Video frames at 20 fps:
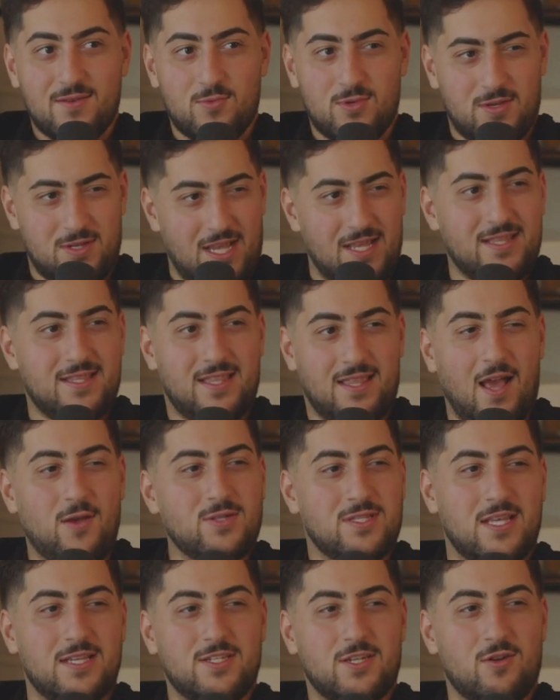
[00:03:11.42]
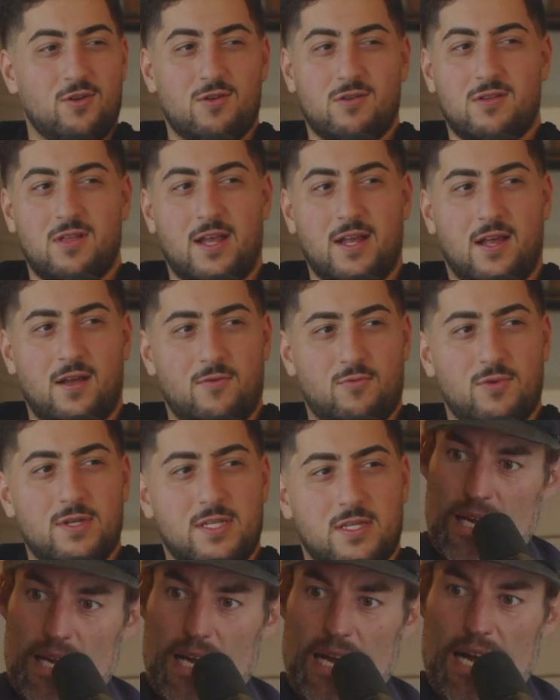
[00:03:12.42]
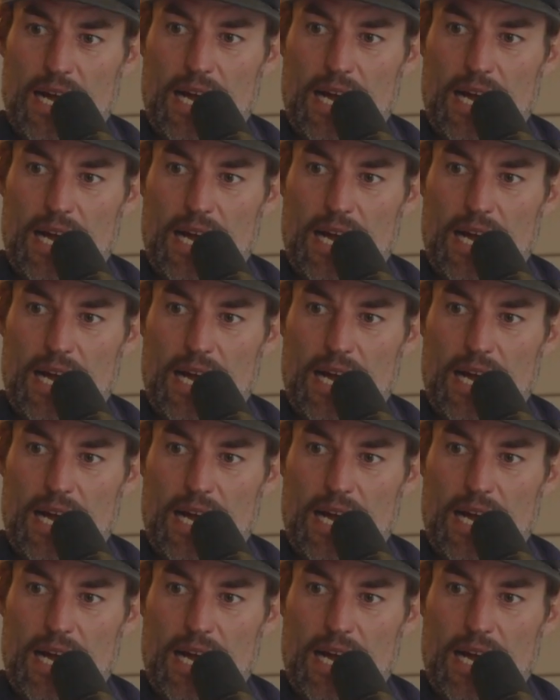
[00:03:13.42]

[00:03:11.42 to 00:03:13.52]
Was that was this year or like recently?